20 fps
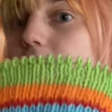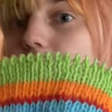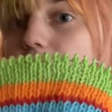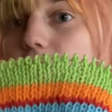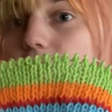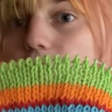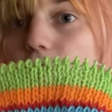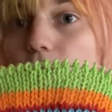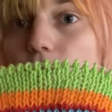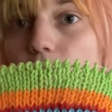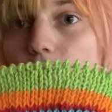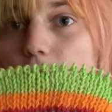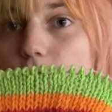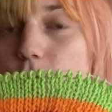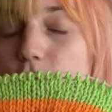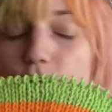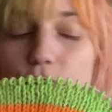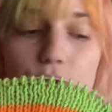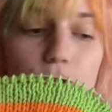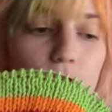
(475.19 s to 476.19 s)
so I'll
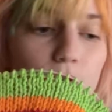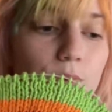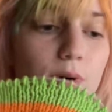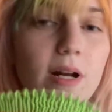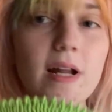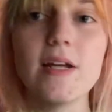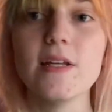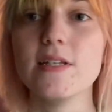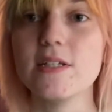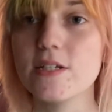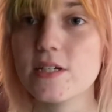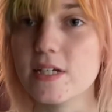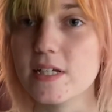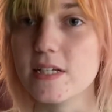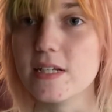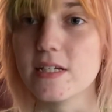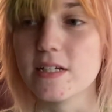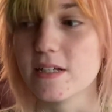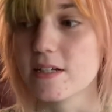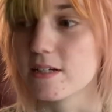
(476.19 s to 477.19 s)
show you what I
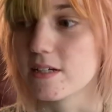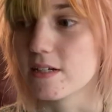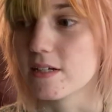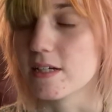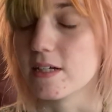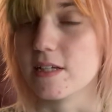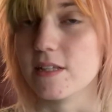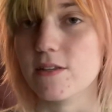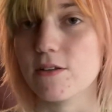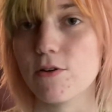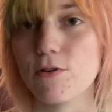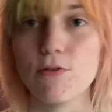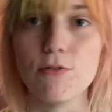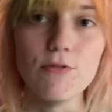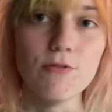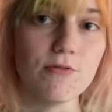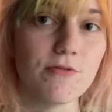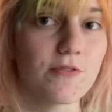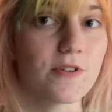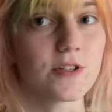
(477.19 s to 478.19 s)
did in the
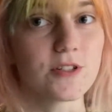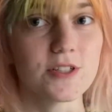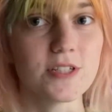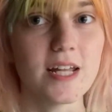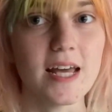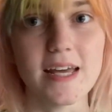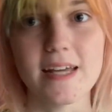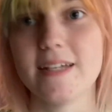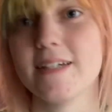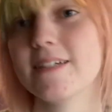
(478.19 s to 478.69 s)
whole first day.